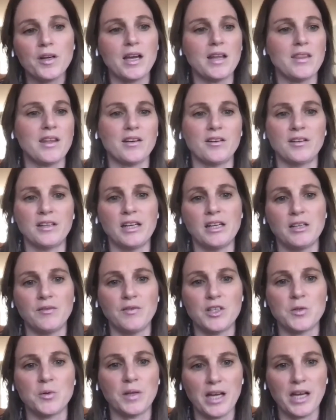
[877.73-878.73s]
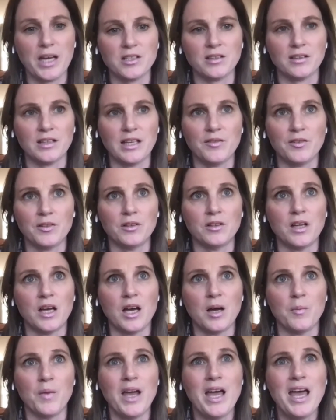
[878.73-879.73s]
and then on an individual agent level.
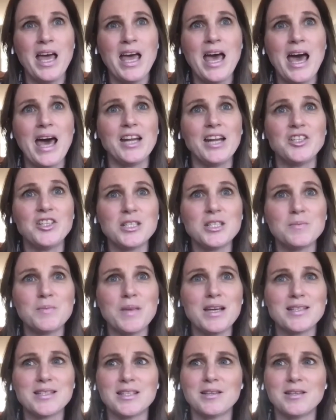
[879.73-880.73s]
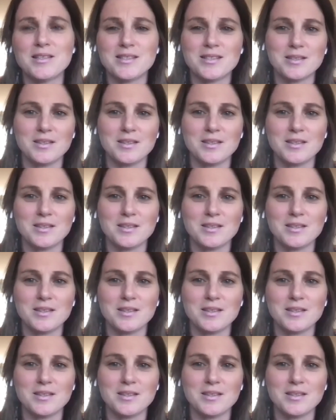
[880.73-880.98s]
And it just makes the